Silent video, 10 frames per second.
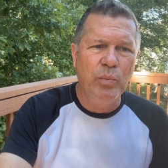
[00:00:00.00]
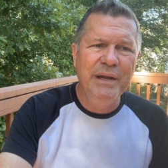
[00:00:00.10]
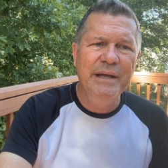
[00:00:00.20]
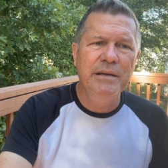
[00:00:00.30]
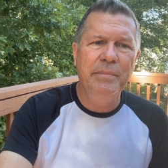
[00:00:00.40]
We
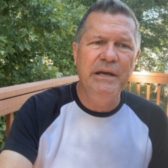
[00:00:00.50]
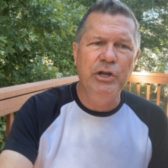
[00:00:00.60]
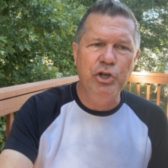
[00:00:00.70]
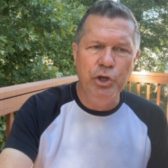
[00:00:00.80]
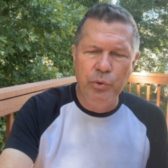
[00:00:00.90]
need to be
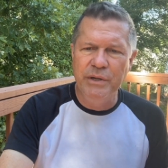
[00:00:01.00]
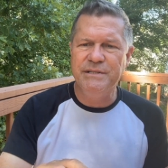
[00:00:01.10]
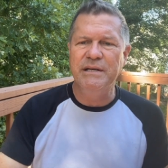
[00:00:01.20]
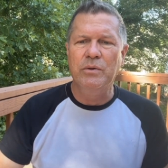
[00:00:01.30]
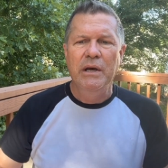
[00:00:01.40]
in
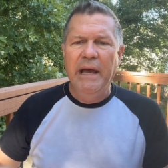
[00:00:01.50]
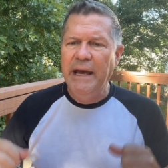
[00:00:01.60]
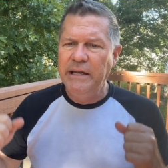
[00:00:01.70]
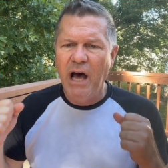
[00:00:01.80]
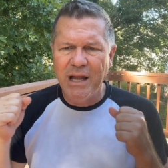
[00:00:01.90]
unity
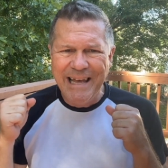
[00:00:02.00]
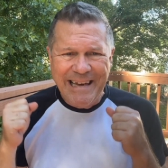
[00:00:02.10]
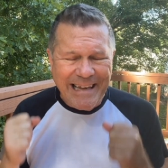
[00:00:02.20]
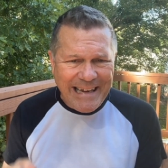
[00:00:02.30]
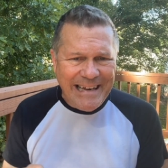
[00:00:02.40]
and not
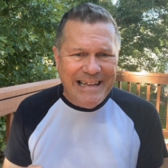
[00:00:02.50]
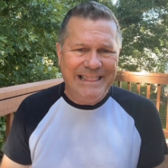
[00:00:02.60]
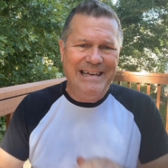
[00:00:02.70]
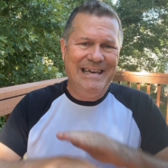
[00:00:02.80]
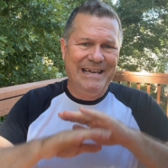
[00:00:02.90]
let
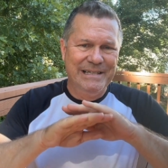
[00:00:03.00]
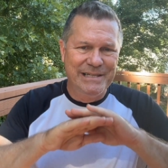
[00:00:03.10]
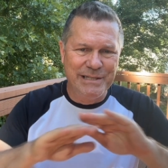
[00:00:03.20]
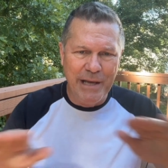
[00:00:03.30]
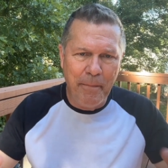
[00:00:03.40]
anything
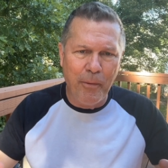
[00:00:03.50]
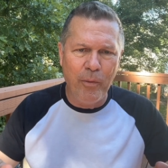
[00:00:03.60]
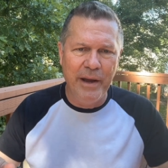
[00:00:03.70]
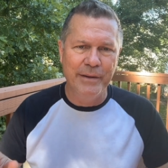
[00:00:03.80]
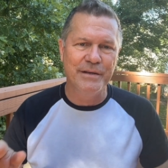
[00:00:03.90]

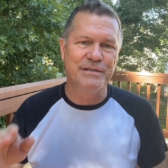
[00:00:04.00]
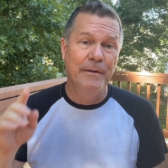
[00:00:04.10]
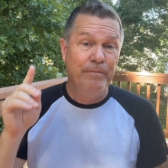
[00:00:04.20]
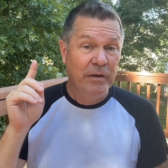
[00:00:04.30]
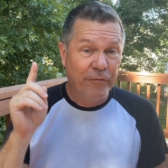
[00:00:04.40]
separate us
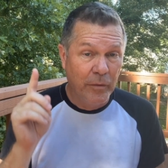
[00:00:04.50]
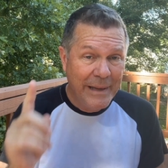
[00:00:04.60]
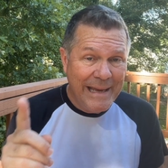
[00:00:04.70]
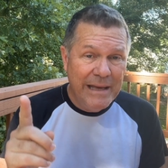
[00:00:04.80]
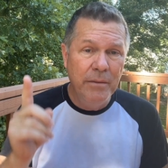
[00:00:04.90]
from
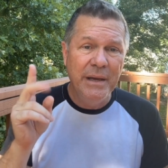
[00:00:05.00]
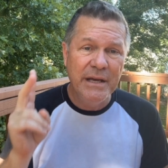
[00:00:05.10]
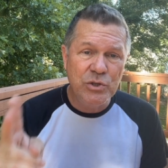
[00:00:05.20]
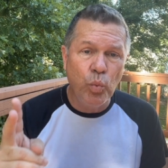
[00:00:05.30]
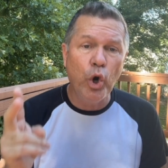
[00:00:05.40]
Him,
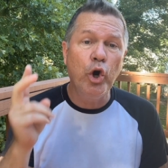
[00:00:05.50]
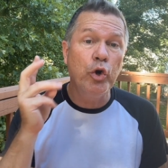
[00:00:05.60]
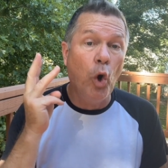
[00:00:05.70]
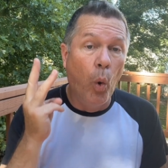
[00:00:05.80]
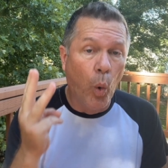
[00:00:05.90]
His
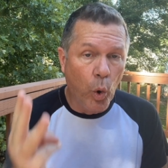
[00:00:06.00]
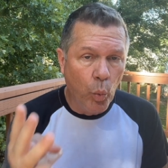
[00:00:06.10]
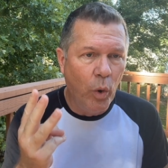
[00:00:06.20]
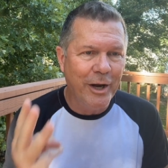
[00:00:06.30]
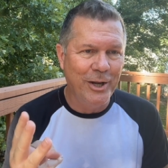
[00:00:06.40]
Word, or
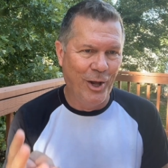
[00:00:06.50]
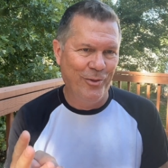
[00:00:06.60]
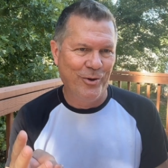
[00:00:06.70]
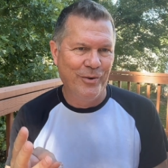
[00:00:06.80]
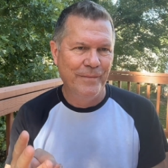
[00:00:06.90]
one
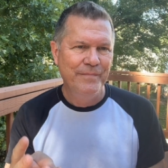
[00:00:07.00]
another.